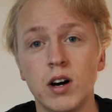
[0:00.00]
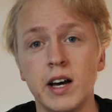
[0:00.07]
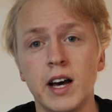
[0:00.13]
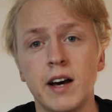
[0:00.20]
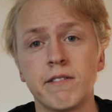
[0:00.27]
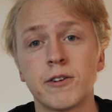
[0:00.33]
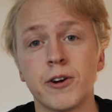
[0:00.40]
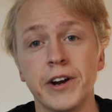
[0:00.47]
I
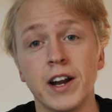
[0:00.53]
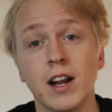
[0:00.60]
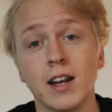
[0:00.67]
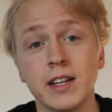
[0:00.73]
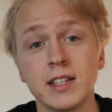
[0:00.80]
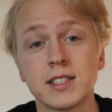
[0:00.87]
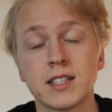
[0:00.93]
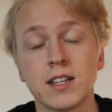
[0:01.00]
have created a
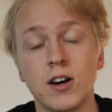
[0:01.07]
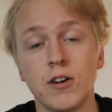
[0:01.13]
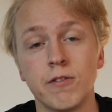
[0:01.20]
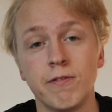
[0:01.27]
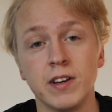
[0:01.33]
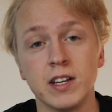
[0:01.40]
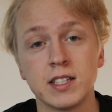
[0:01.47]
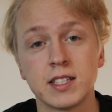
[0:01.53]
list of
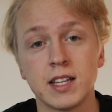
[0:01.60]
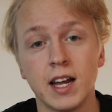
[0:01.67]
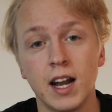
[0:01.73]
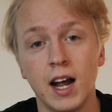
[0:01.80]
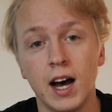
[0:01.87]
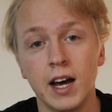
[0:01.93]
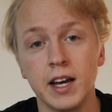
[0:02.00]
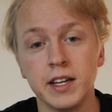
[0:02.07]
things that
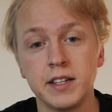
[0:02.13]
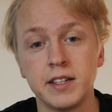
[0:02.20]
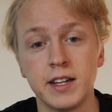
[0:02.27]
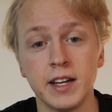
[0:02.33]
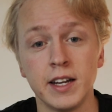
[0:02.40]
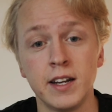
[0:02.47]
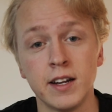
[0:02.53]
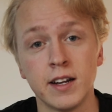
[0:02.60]
I
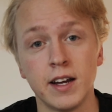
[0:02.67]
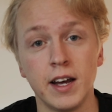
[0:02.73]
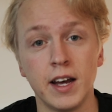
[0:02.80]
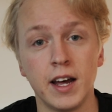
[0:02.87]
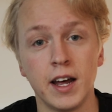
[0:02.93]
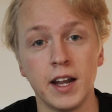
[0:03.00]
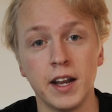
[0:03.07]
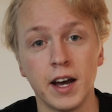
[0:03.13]
did
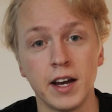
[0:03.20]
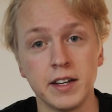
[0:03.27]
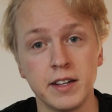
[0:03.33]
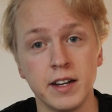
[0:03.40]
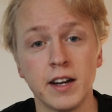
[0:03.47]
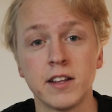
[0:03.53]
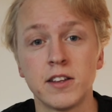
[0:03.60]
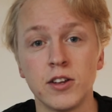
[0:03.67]
and I
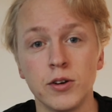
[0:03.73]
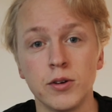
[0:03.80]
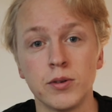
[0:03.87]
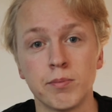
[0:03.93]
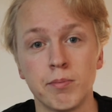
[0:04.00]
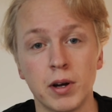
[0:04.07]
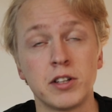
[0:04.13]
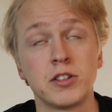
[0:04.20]
didn't do
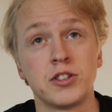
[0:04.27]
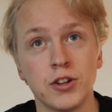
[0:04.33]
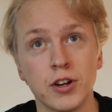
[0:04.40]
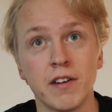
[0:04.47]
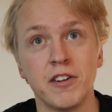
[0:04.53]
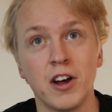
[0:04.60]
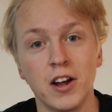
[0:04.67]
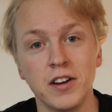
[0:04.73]
but should
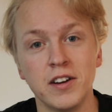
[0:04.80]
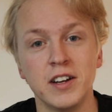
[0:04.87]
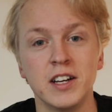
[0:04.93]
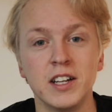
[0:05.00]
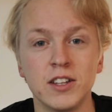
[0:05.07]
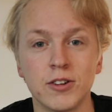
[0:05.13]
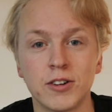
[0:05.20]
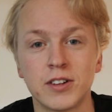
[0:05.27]
have done
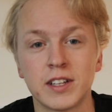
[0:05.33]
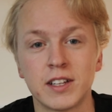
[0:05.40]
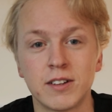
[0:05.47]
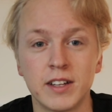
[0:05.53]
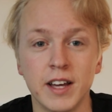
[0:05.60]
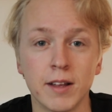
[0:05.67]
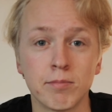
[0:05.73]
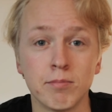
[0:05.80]
to
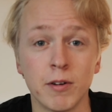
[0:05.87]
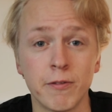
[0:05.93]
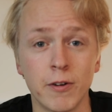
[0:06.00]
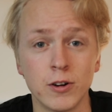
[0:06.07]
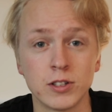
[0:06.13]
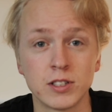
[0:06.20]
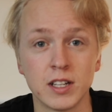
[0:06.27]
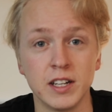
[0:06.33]
get my
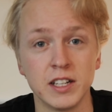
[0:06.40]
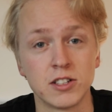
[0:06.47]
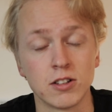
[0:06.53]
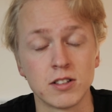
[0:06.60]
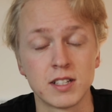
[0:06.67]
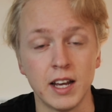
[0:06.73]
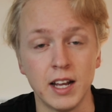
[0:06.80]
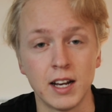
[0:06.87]
first initial
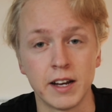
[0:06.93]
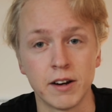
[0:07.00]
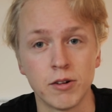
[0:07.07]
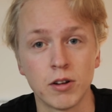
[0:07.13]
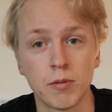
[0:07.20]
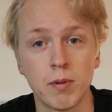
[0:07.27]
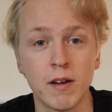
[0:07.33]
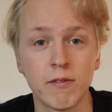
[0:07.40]
sale here
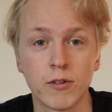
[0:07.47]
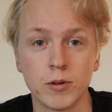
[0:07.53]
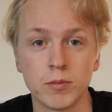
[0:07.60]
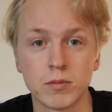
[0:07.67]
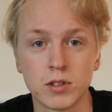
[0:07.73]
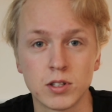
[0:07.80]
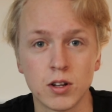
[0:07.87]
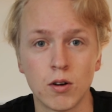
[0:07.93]
on the platform.
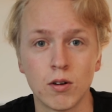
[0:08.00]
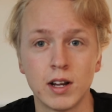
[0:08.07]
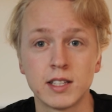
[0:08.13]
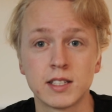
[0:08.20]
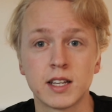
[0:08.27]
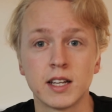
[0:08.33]
So let's